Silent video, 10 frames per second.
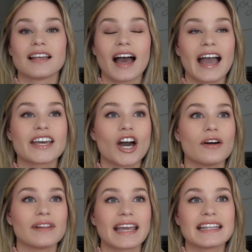I go,
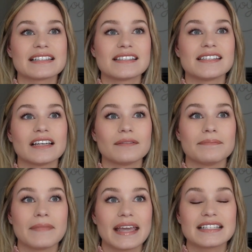like, it still
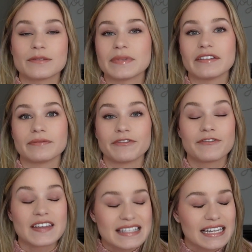makes me
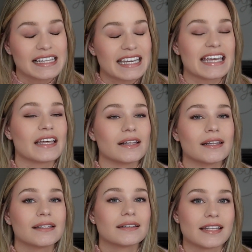physically
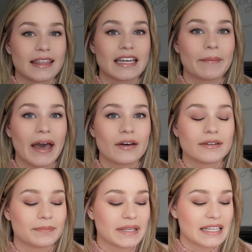ill to think about
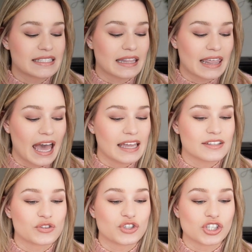because that
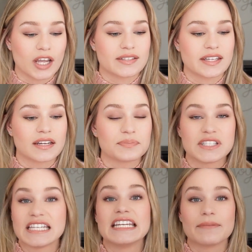is just an
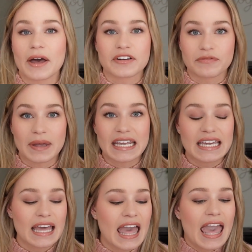obscene amount of
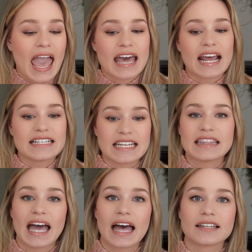money. And I did
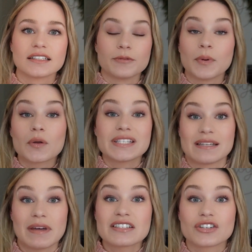that for both
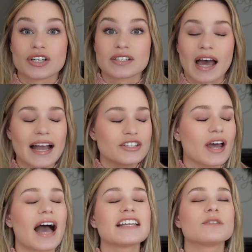semesters.
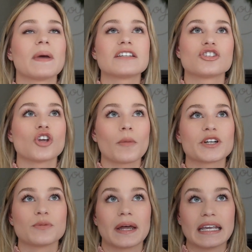I spent so
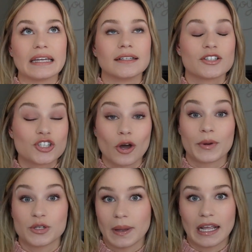much money
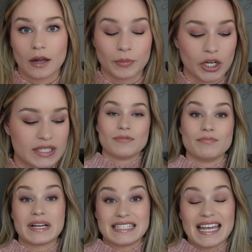on books.
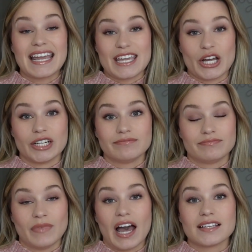My second year,
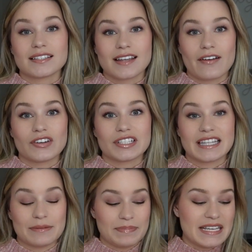I discovered
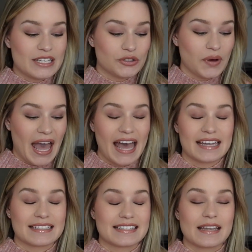that BU
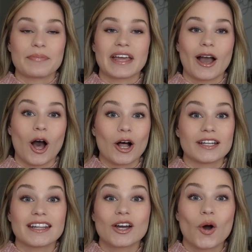has something
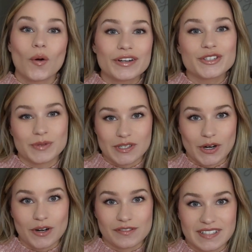called the course
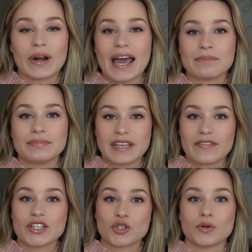reserves. When I'm
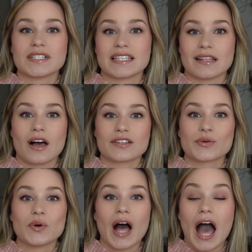giving tours at the law
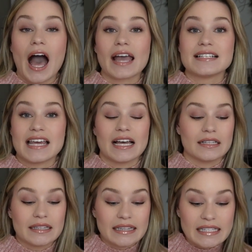school, I
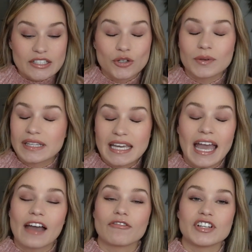tell literally
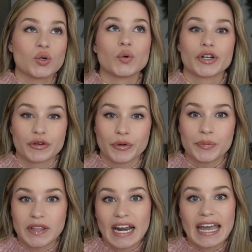every tour
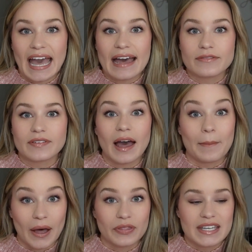group that I have
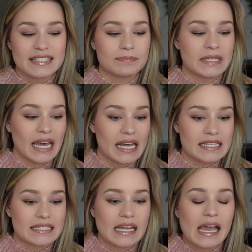about this
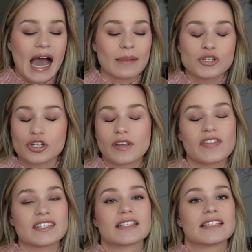because I'm sure that
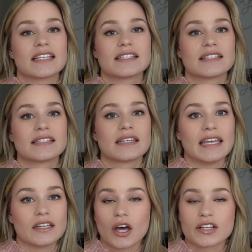this exists
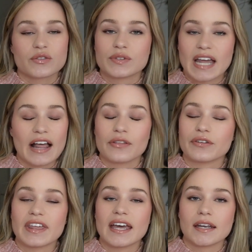in law schools other
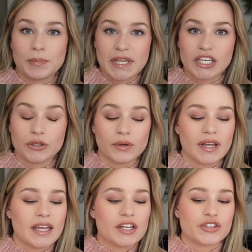than BU.
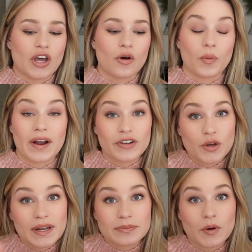So wherever you
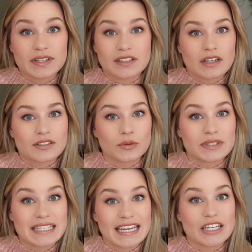end up going to law school,
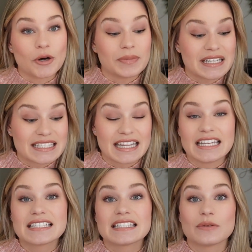take note because
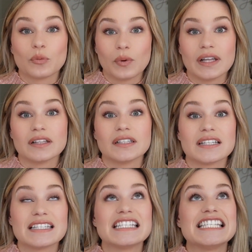this will
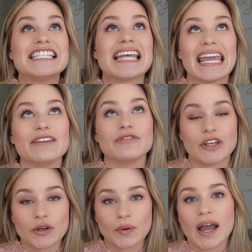save
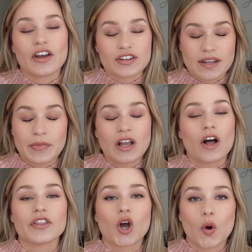you. There's something
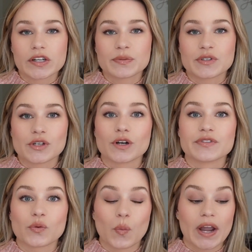called the course
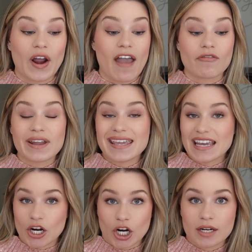reserves where every
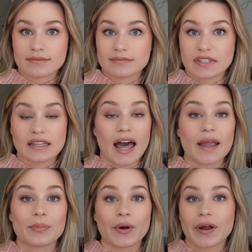year the
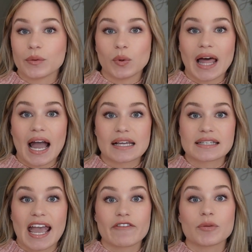library will
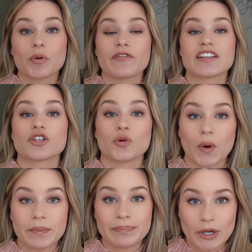ask every professor
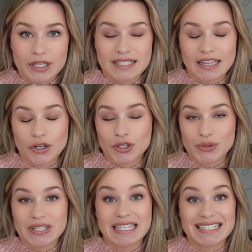what books that they're
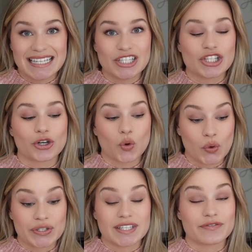using to teach their
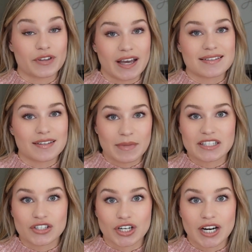courses for that
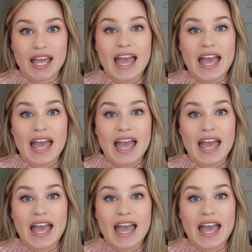semester.